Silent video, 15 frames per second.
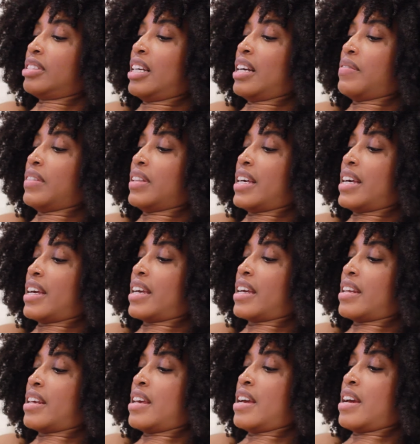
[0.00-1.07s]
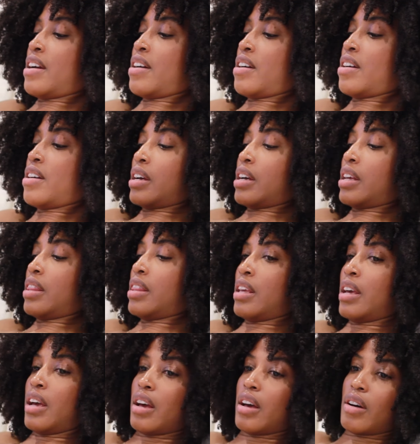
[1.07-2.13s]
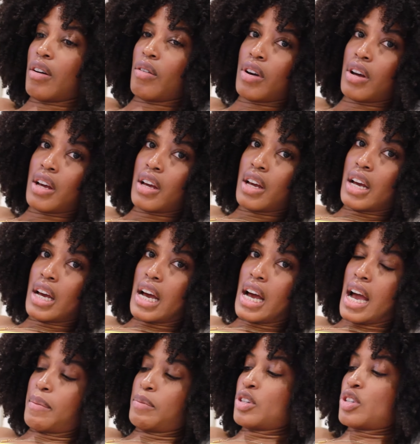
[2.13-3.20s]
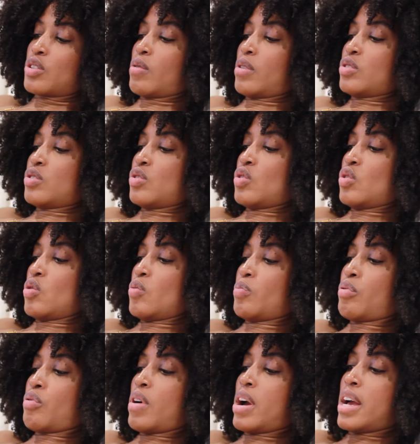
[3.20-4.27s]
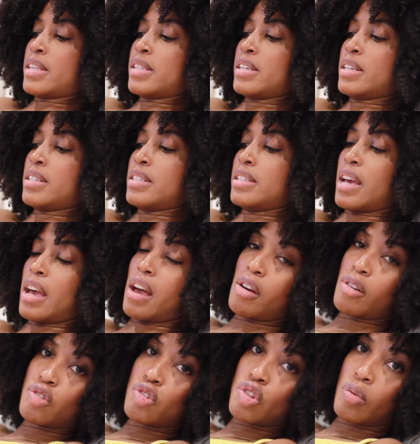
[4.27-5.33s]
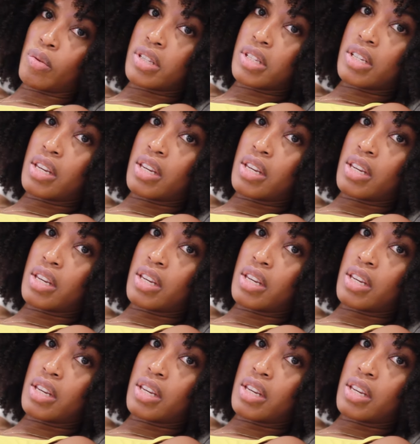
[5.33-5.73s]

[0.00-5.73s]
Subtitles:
I'm laying it here and now I'm just going to press it down so it's